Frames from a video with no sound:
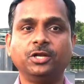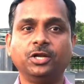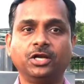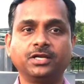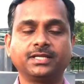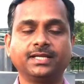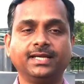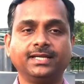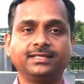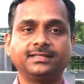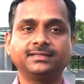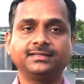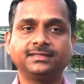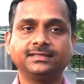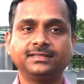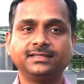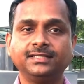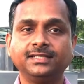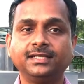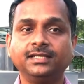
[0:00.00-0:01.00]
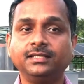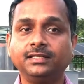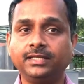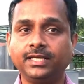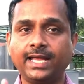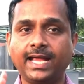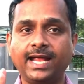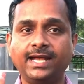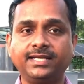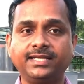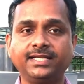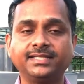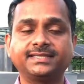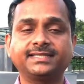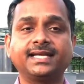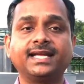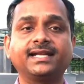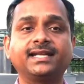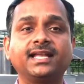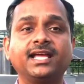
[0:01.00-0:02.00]
Not yet. The anti
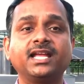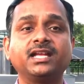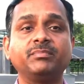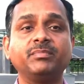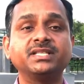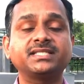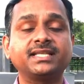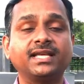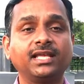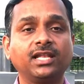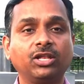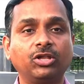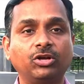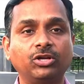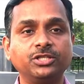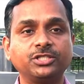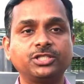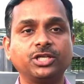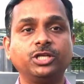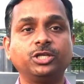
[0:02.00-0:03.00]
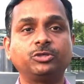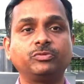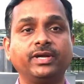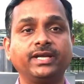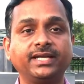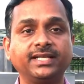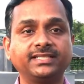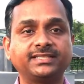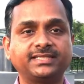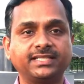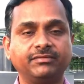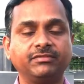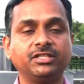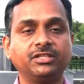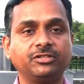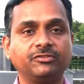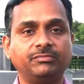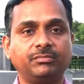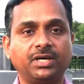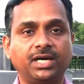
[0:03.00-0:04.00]
satellite missile launch on
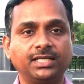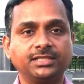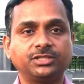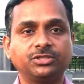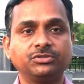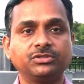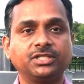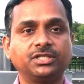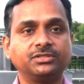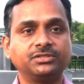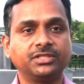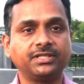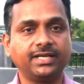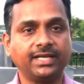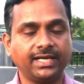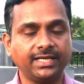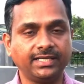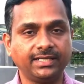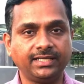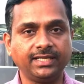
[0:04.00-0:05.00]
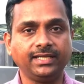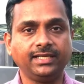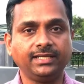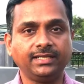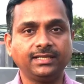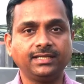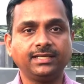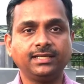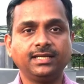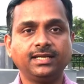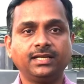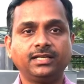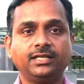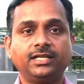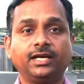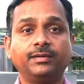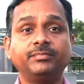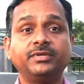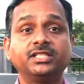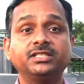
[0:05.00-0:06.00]
27th of March 2019,
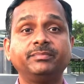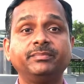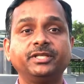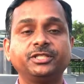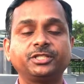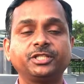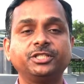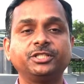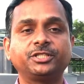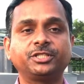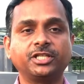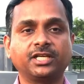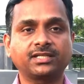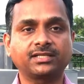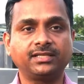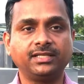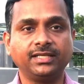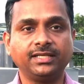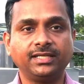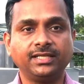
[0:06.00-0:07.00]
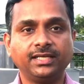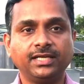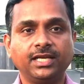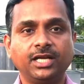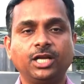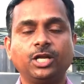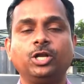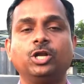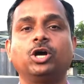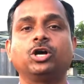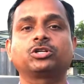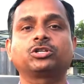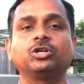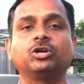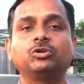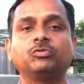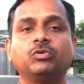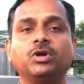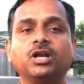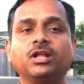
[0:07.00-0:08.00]
dubbed as Mission Shakti, knocked
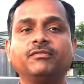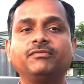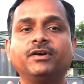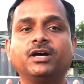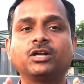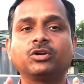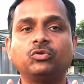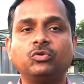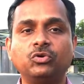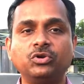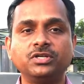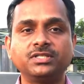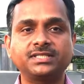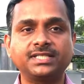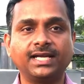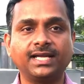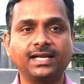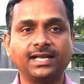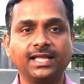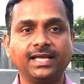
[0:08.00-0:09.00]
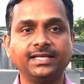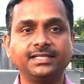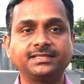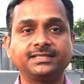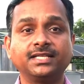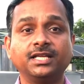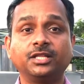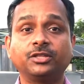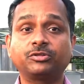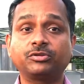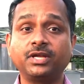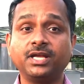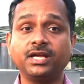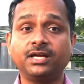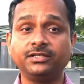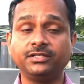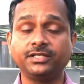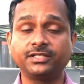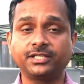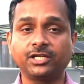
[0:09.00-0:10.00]
out one of our own satellites
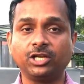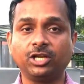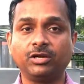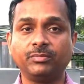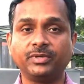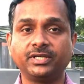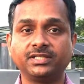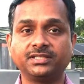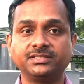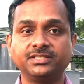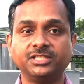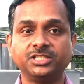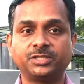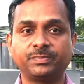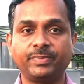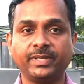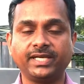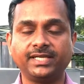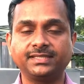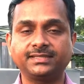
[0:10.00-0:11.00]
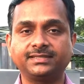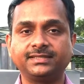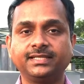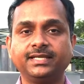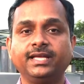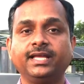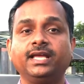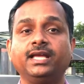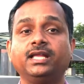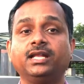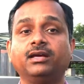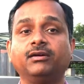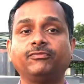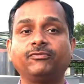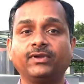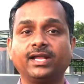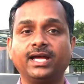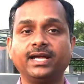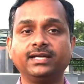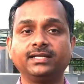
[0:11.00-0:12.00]
300 kilometers in space in a
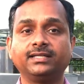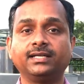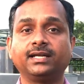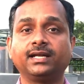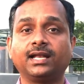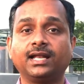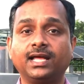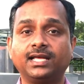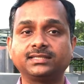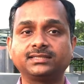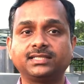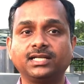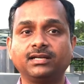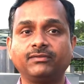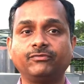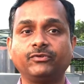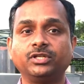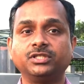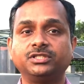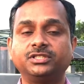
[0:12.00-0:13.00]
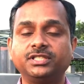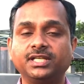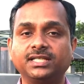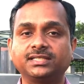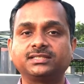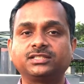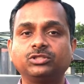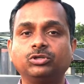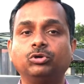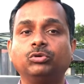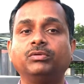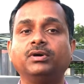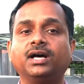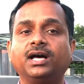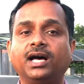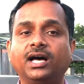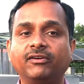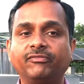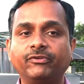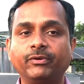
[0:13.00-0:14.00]
flight that lasted for just over
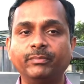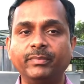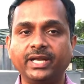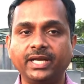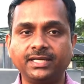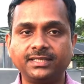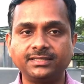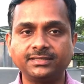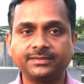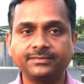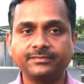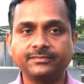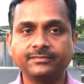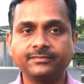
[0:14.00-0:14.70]
half a minute.